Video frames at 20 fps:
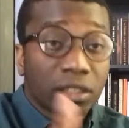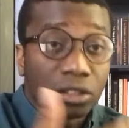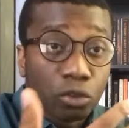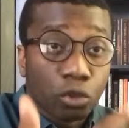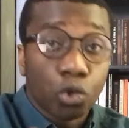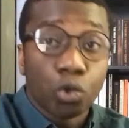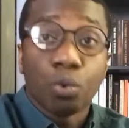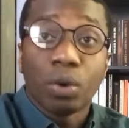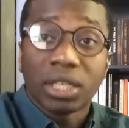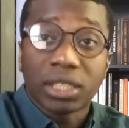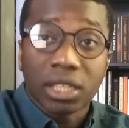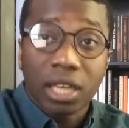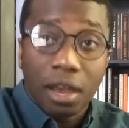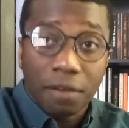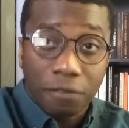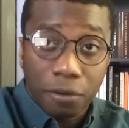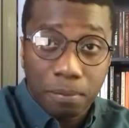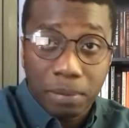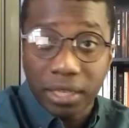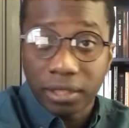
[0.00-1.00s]
the US
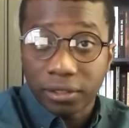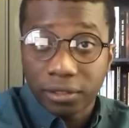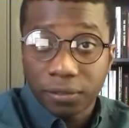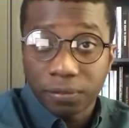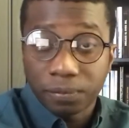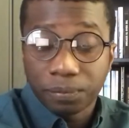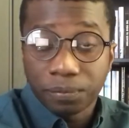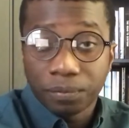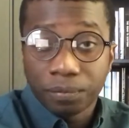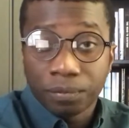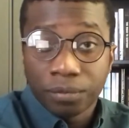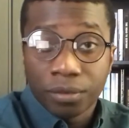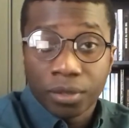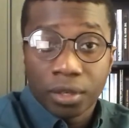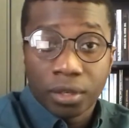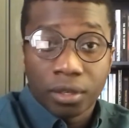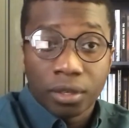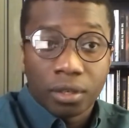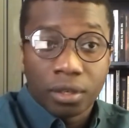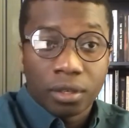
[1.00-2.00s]
government.
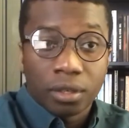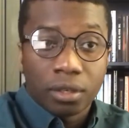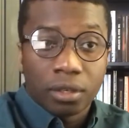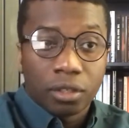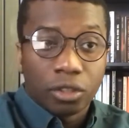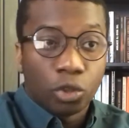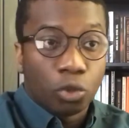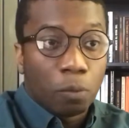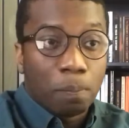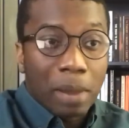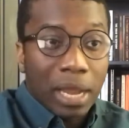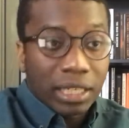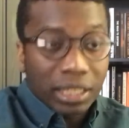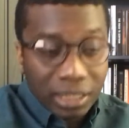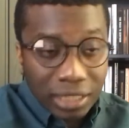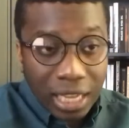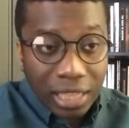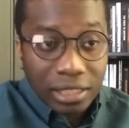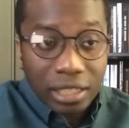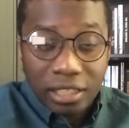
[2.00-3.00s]
Joe
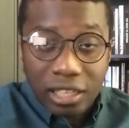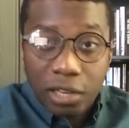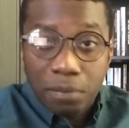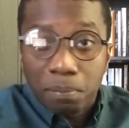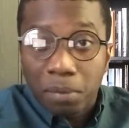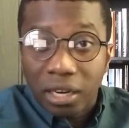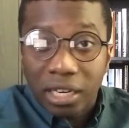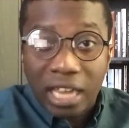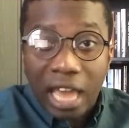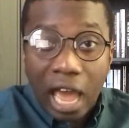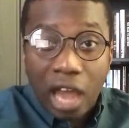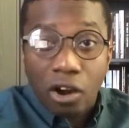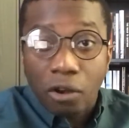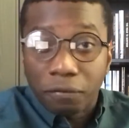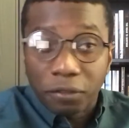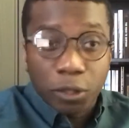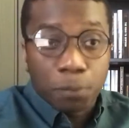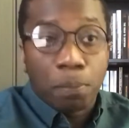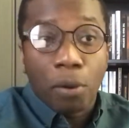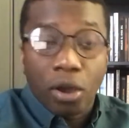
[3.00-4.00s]
Biden doesn't take money out
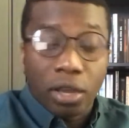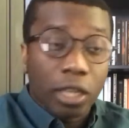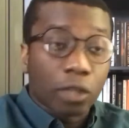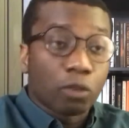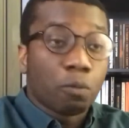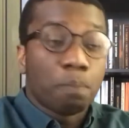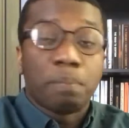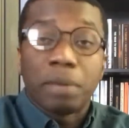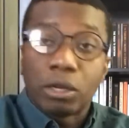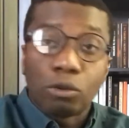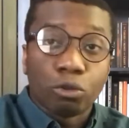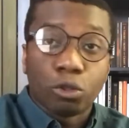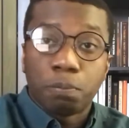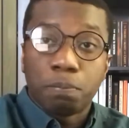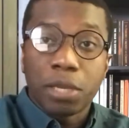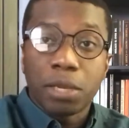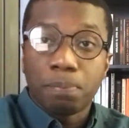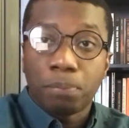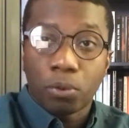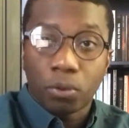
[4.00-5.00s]
of his pocket to pay those
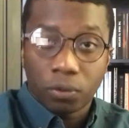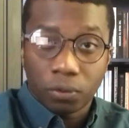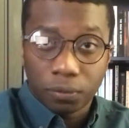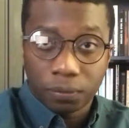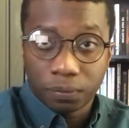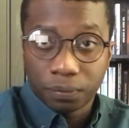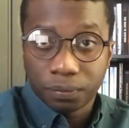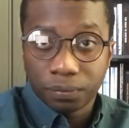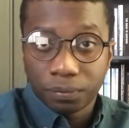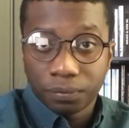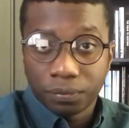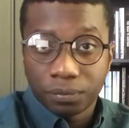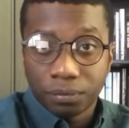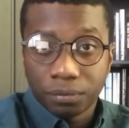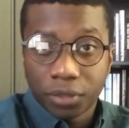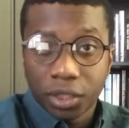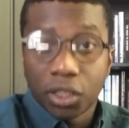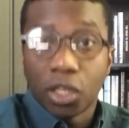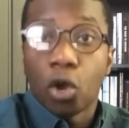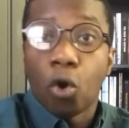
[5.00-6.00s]
people.
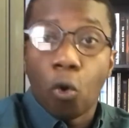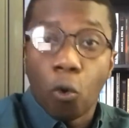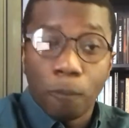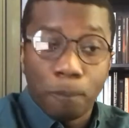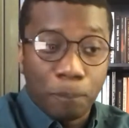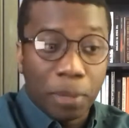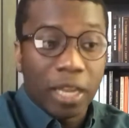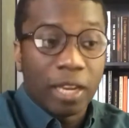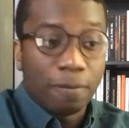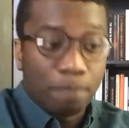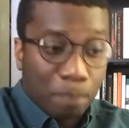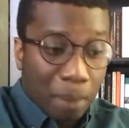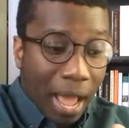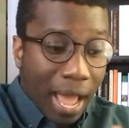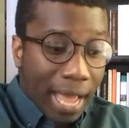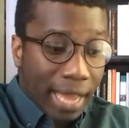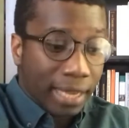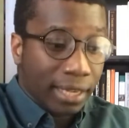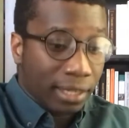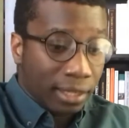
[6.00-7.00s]
They're all paid
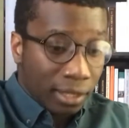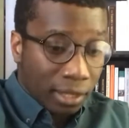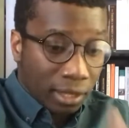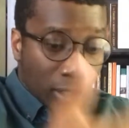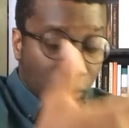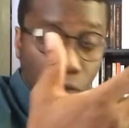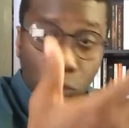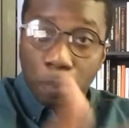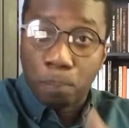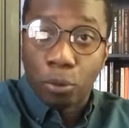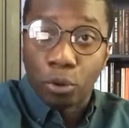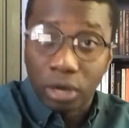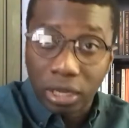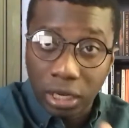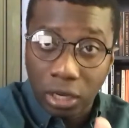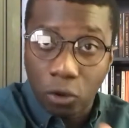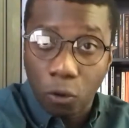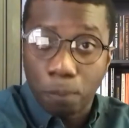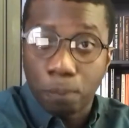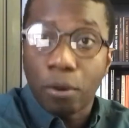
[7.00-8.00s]
by the
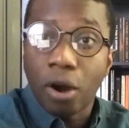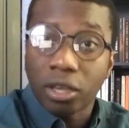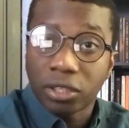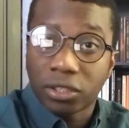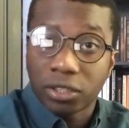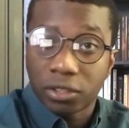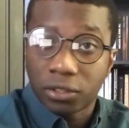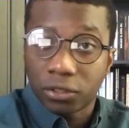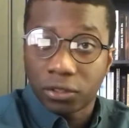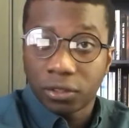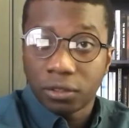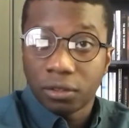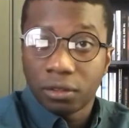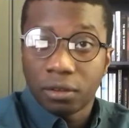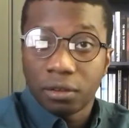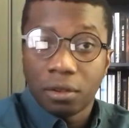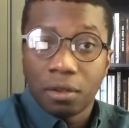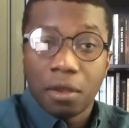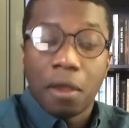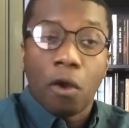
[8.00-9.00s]
political process.
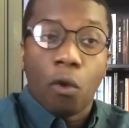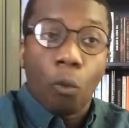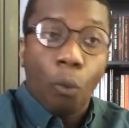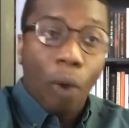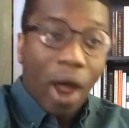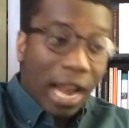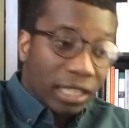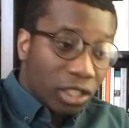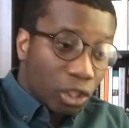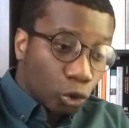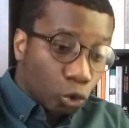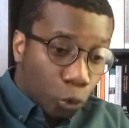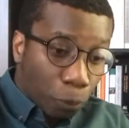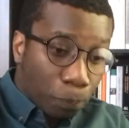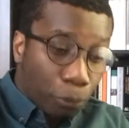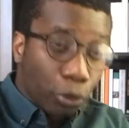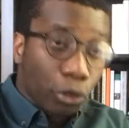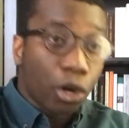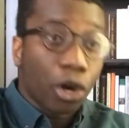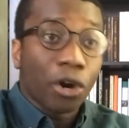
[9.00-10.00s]
While the
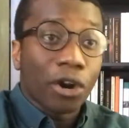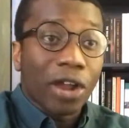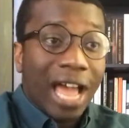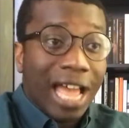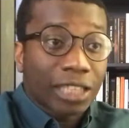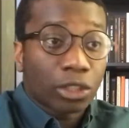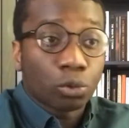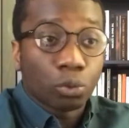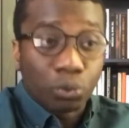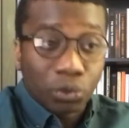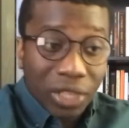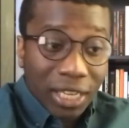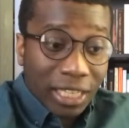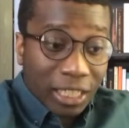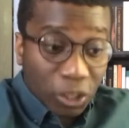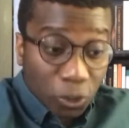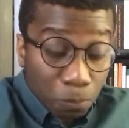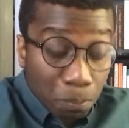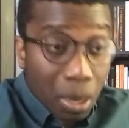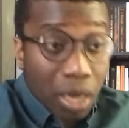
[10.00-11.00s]
entrepreneur has to take
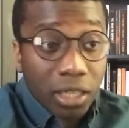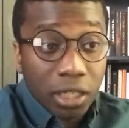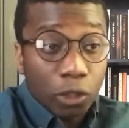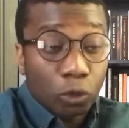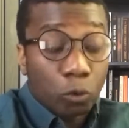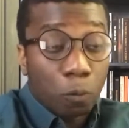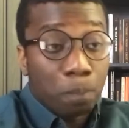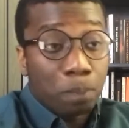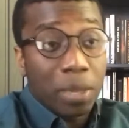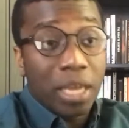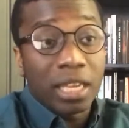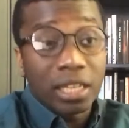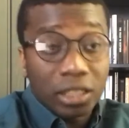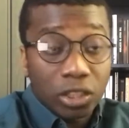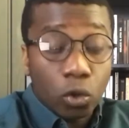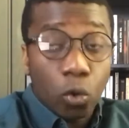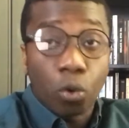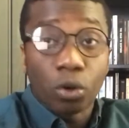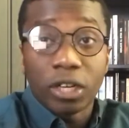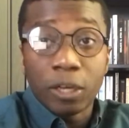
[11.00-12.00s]
his money to pay
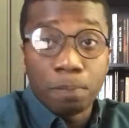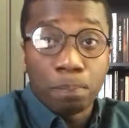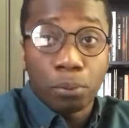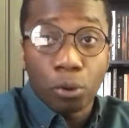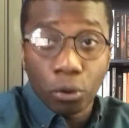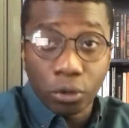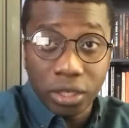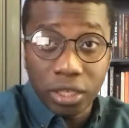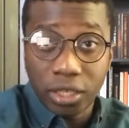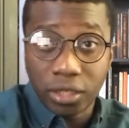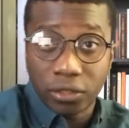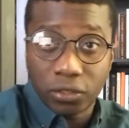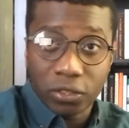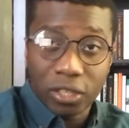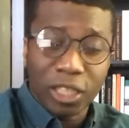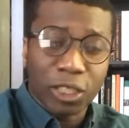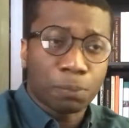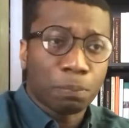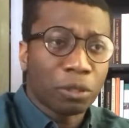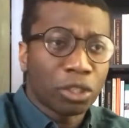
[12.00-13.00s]
his own employees,
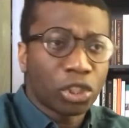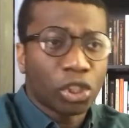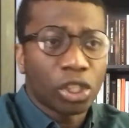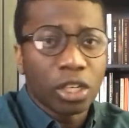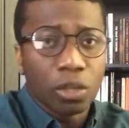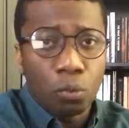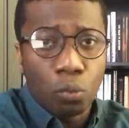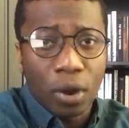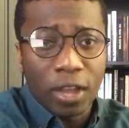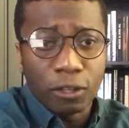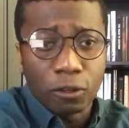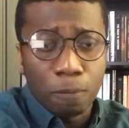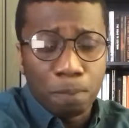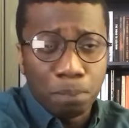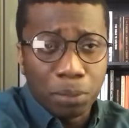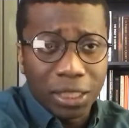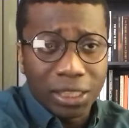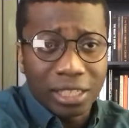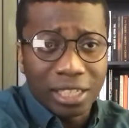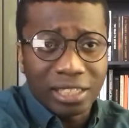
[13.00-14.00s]
especially when the
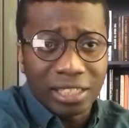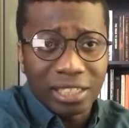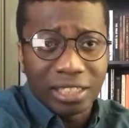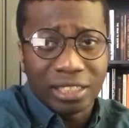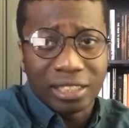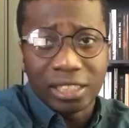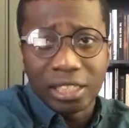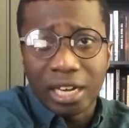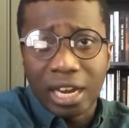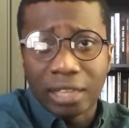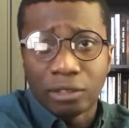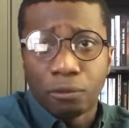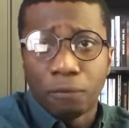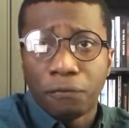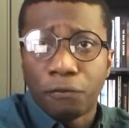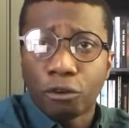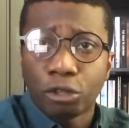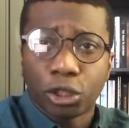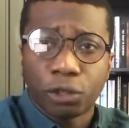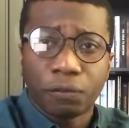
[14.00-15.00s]
business is still at the
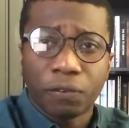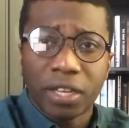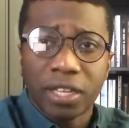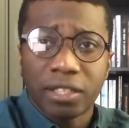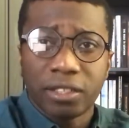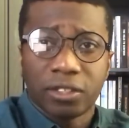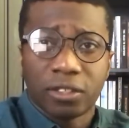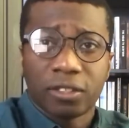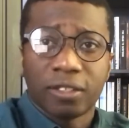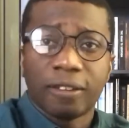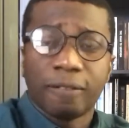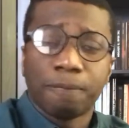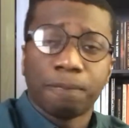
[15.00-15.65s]
first phase.